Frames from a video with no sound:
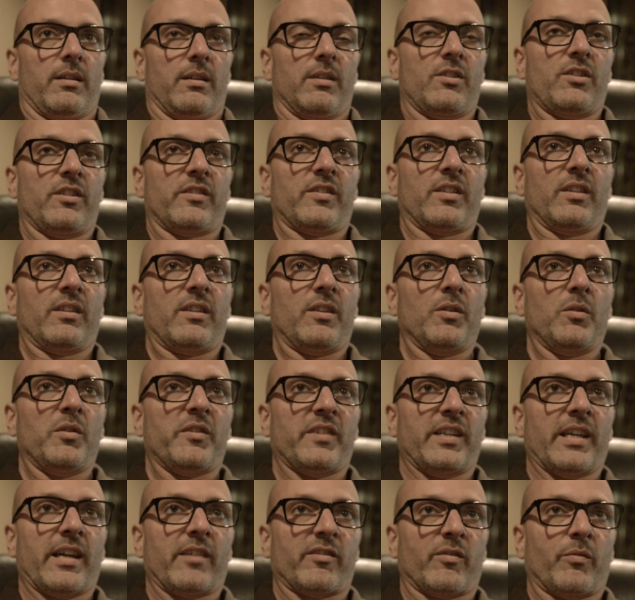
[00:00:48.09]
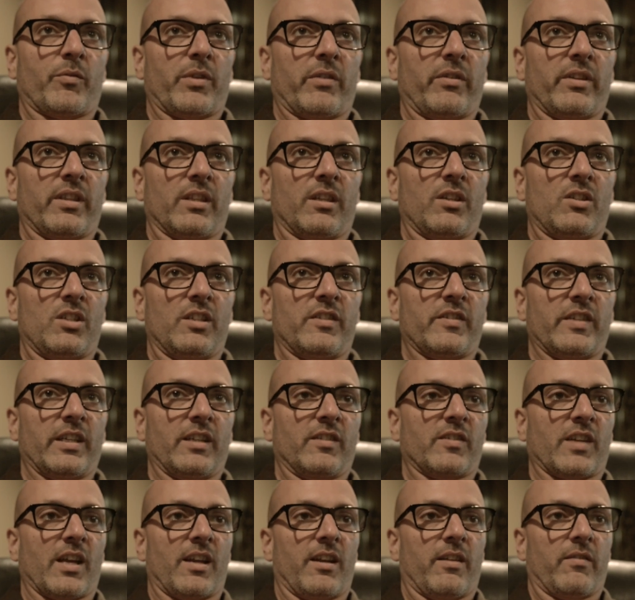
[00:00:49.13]
just enthusiasm for everything that she
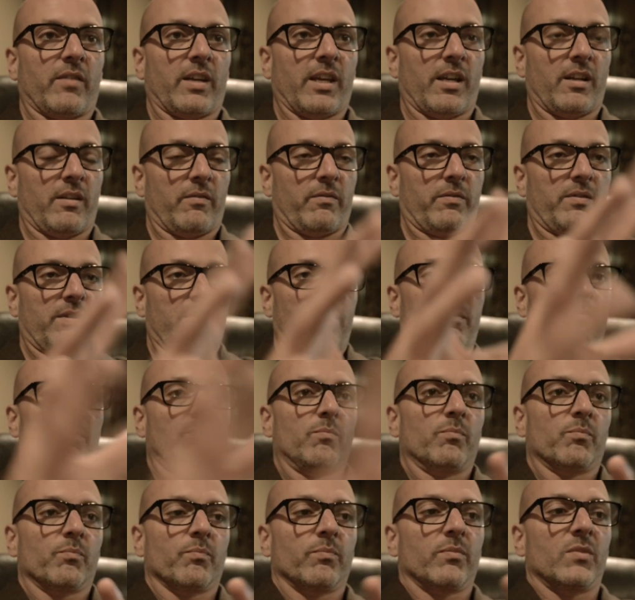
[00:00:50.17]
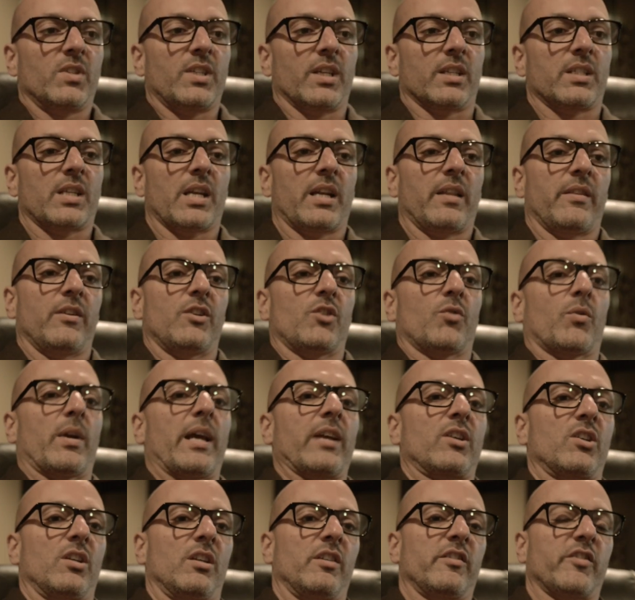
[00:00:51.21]
sings kind of dictated the
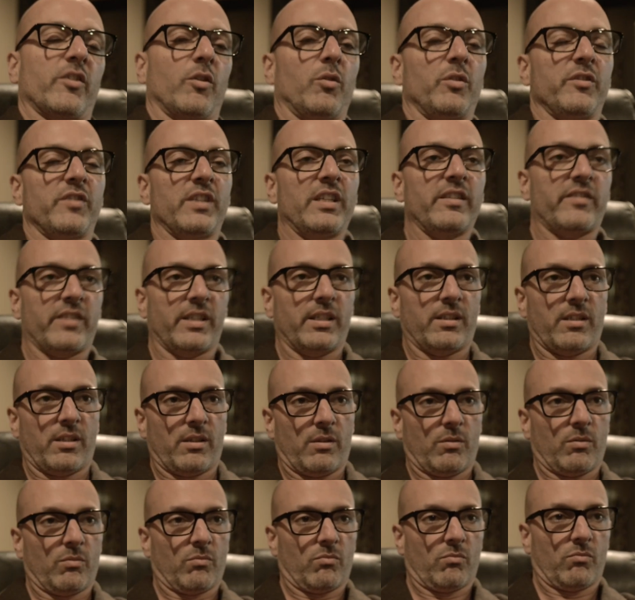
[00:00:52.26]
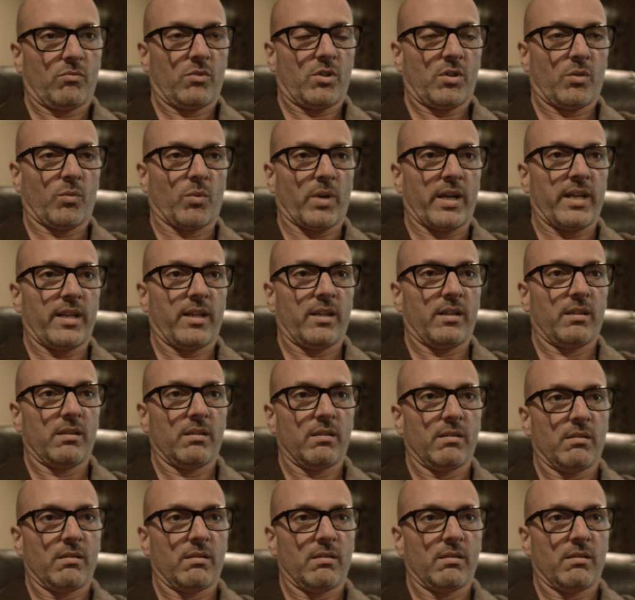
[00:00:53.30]
direction. So it was easy to write it